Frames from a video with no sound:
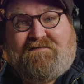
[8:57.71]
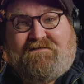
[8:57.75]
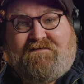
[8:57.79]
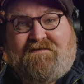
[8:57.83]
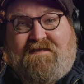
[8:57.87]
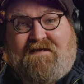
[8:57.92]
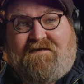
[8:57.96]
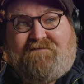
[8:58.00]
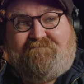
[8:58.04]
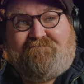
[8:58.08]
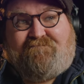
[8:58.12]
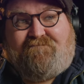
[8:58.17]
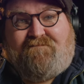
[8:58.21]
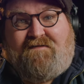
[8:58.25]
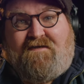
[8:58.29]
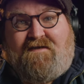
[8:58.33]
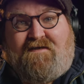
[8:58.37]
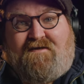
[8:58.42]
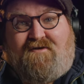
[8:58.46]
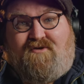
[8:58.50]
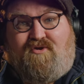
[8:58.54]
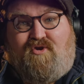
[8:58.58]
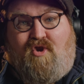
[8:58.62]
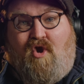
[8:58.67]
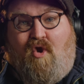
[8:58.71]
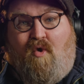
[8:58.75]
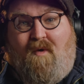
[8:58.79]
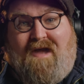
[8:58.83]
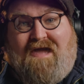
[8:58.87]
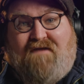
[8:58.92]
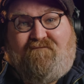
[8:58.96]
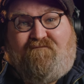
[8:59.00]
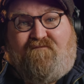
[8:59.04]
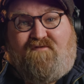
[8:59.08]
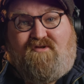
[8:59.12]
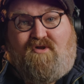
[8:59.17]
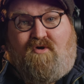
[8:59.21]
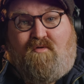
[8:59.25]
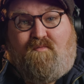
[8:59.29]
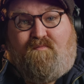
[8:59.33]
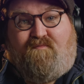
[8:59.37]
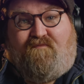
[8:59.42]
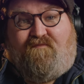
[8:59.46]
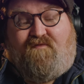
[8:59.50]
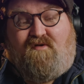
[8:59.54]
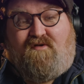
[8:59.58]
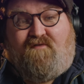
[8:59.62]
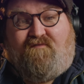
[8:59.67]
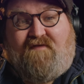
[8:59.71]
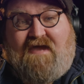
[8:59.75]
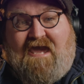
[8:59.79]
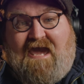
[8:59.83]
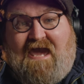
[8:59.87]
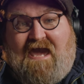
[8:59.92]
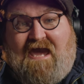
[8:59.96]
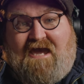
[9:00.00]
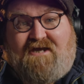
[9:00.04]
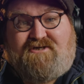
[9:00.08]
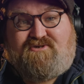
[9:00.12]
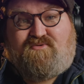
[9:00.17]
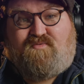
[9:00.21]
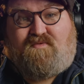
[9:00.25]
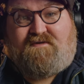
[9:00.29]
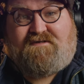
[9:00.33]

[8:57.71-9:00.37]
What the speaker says: Like, no envelope full of cash